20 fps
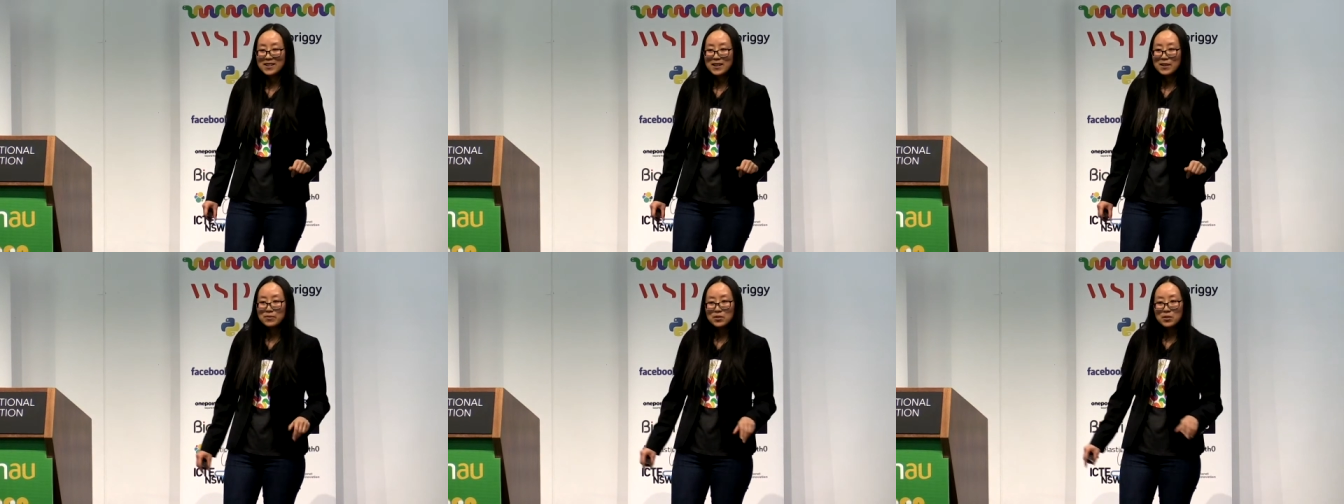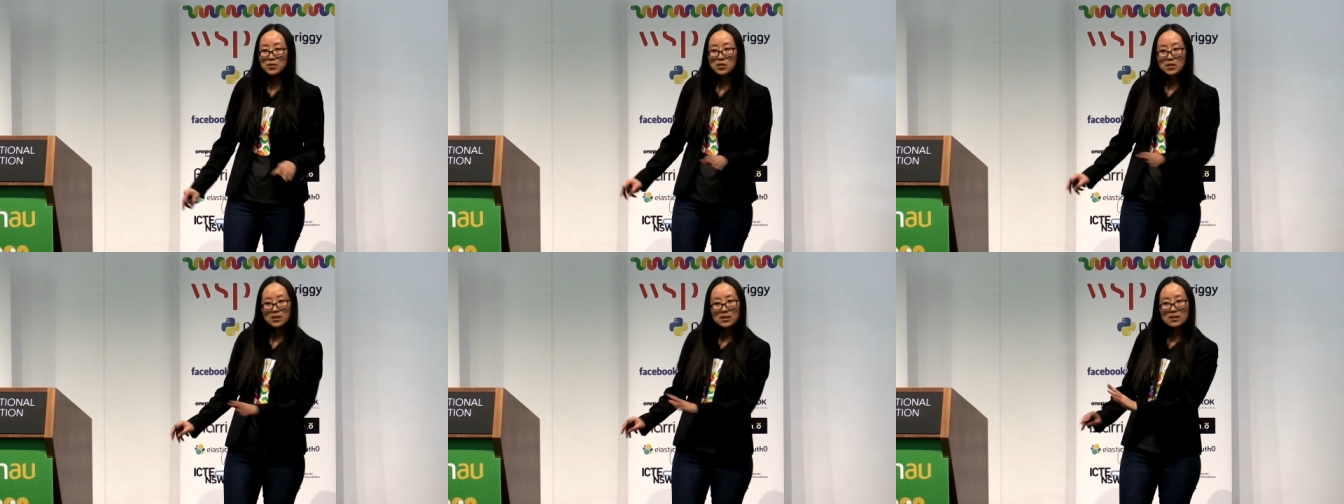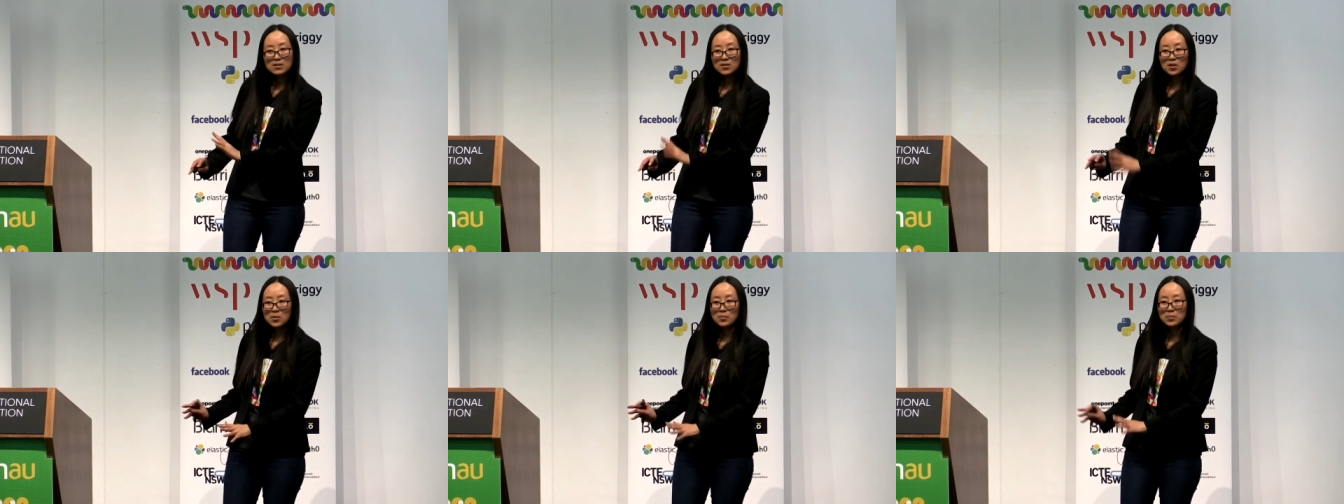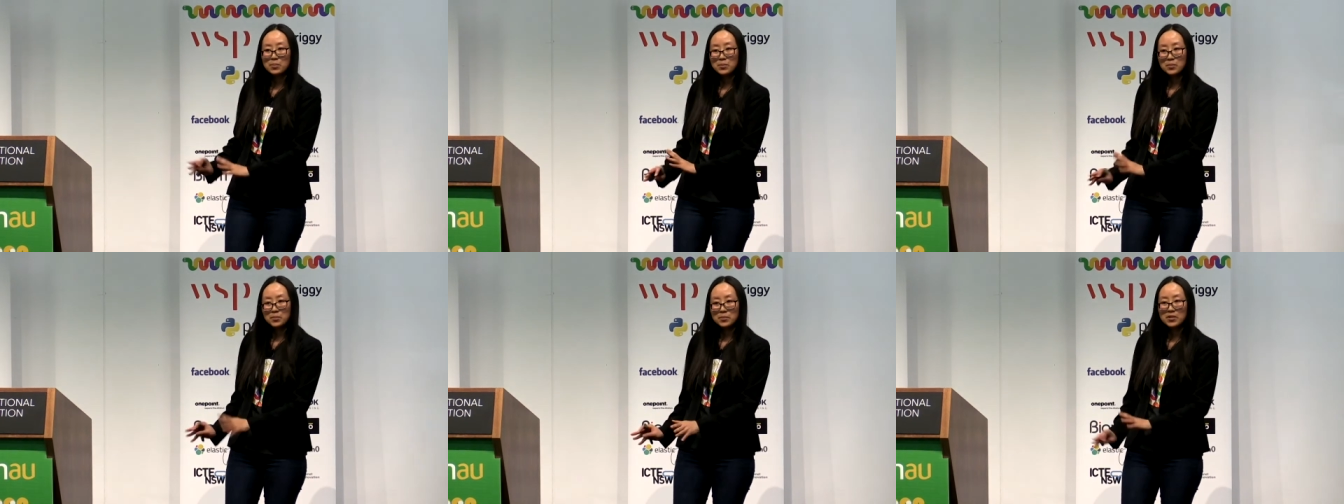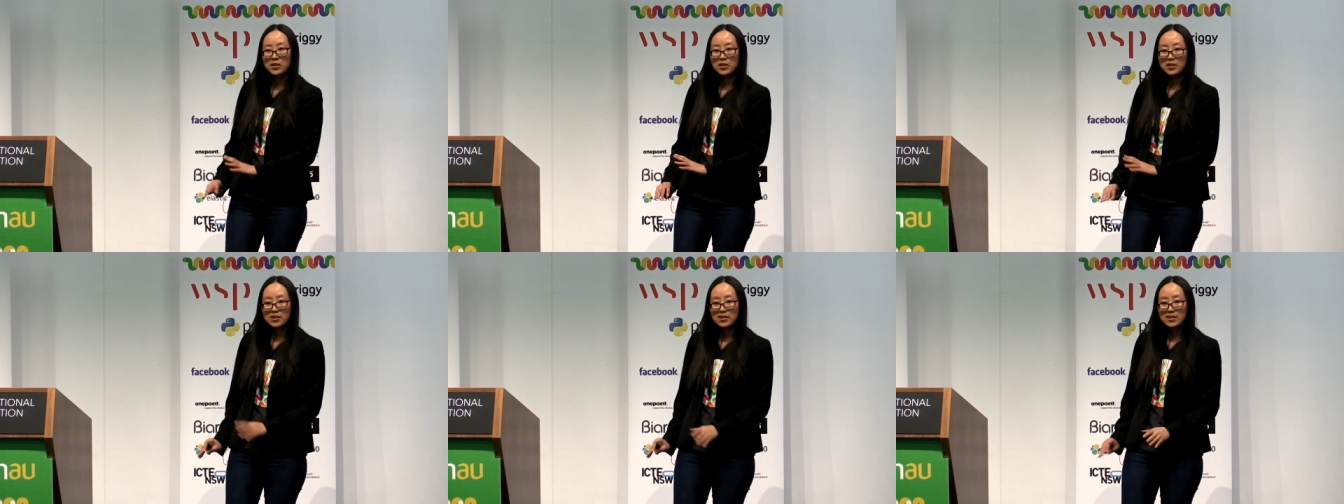If you just stop
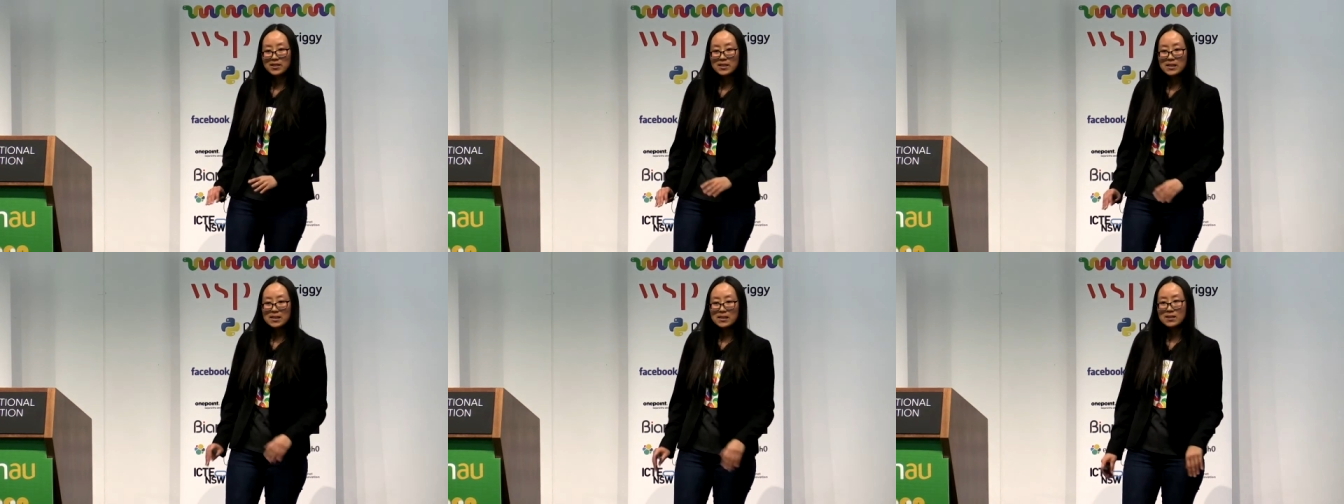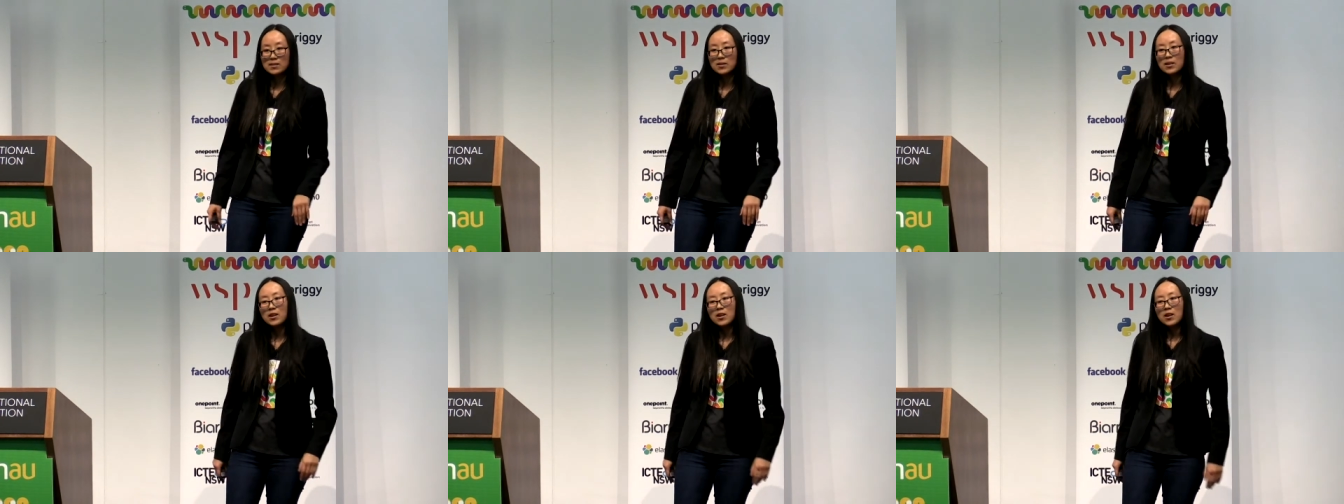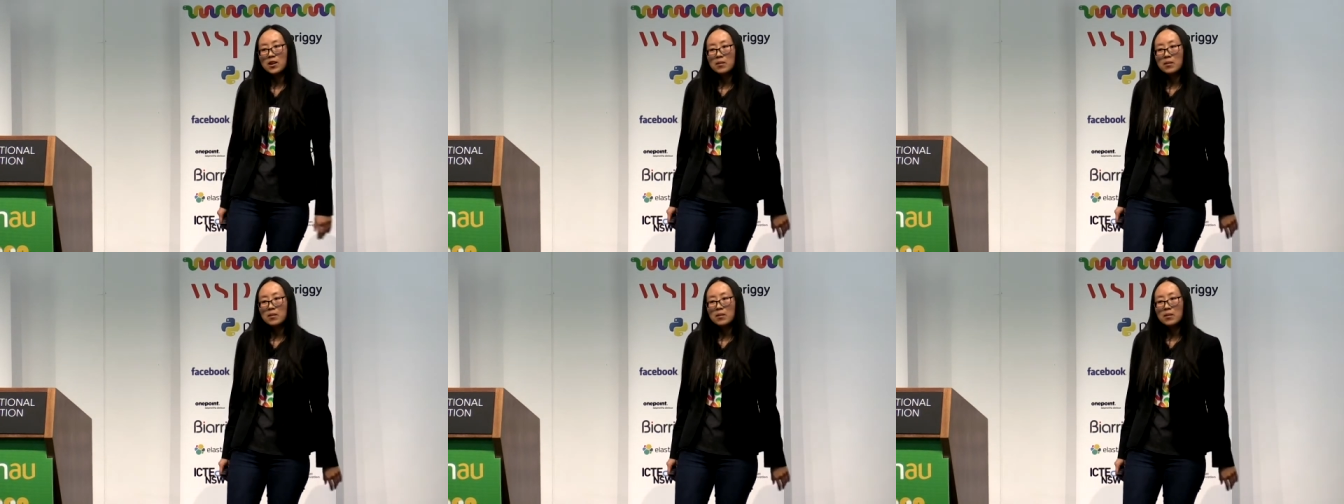those